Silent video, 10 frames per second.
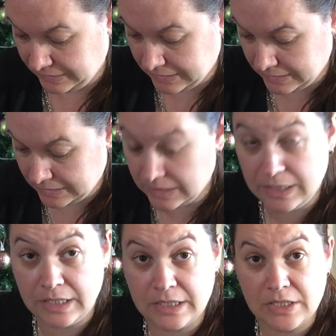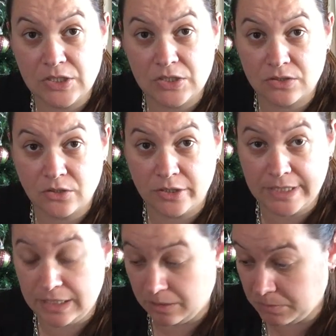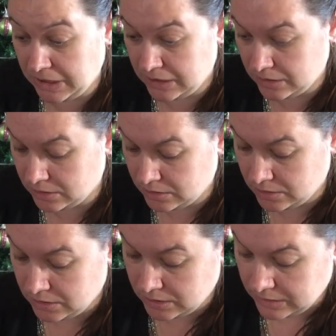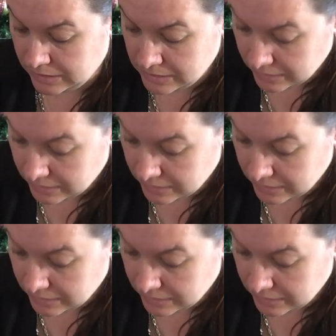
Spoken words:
as he is Titanic mad. He's